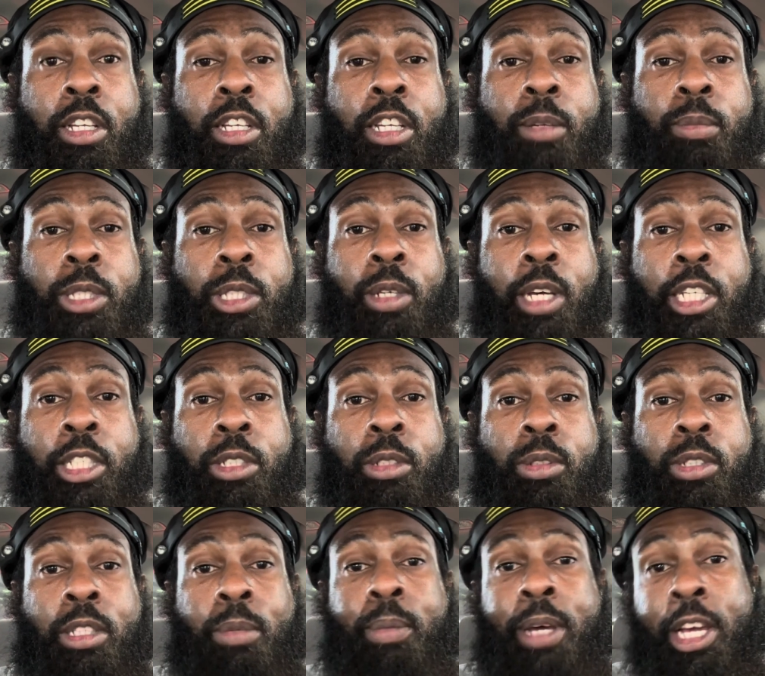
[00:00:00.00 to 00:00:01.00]
So I
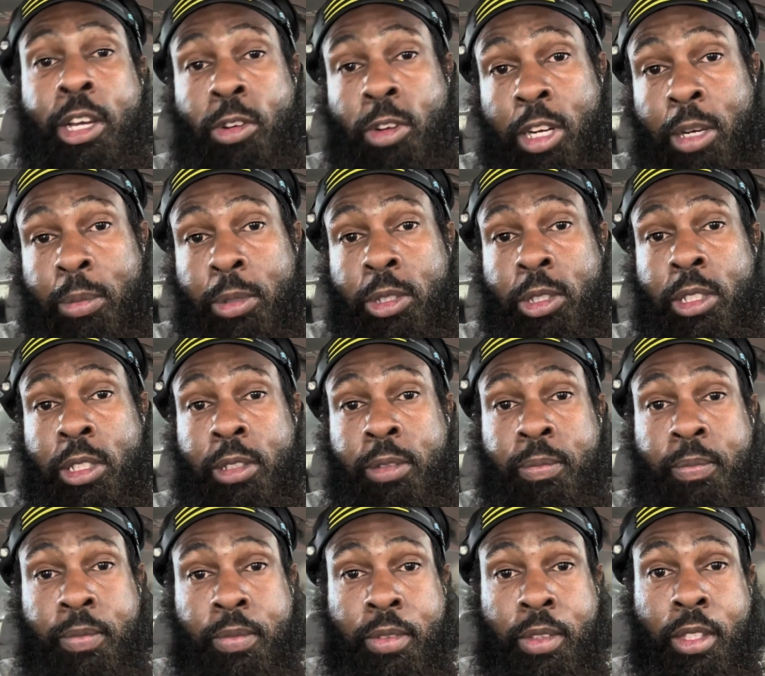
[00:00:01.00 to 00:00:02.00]
used the micrometer
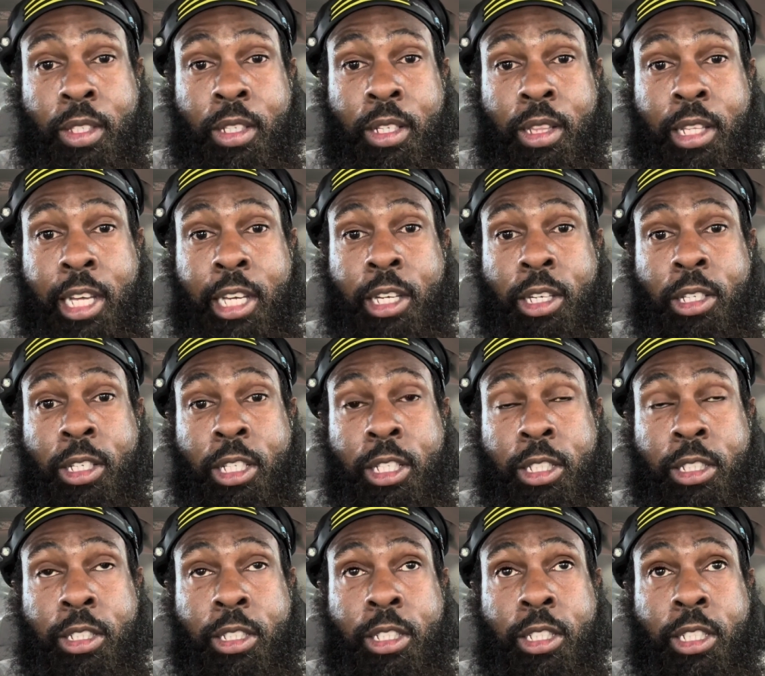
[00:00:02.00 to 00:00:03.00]
like
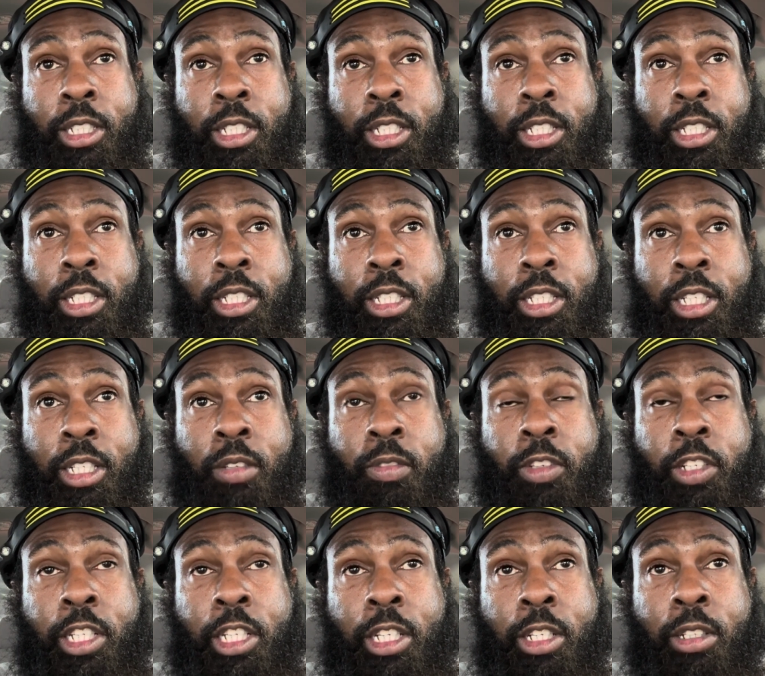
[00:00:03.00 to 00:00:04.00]
earlier in the
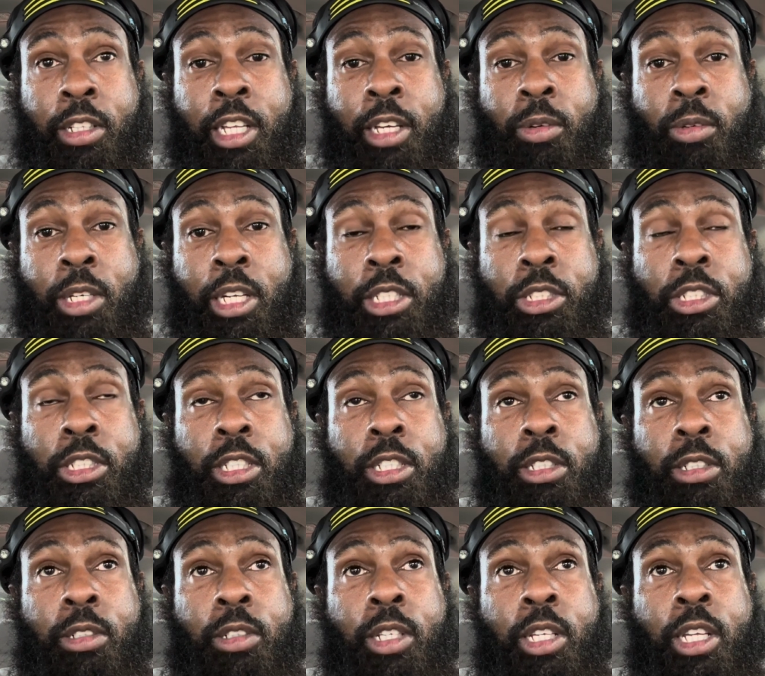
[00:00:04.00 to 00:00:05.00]
video, like what I
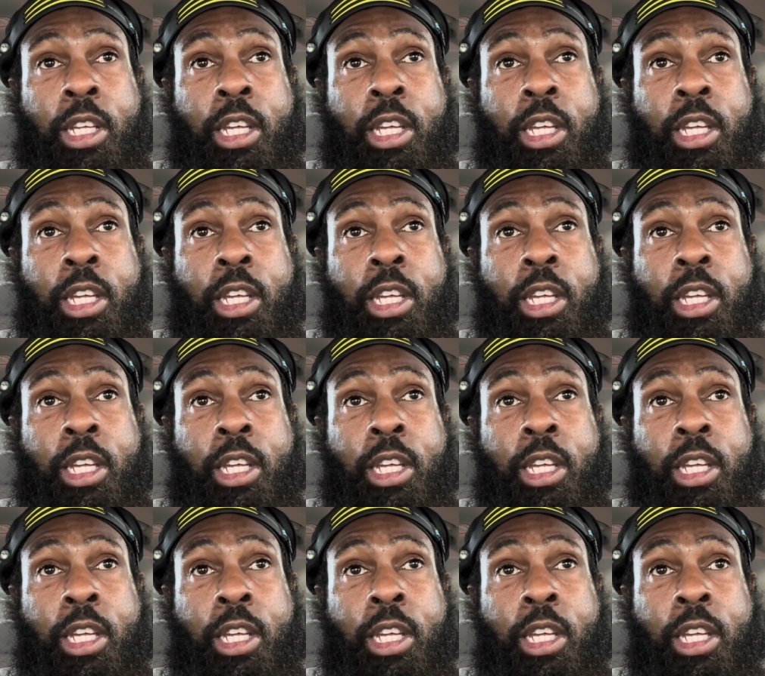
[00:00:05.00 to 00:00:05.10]
showed,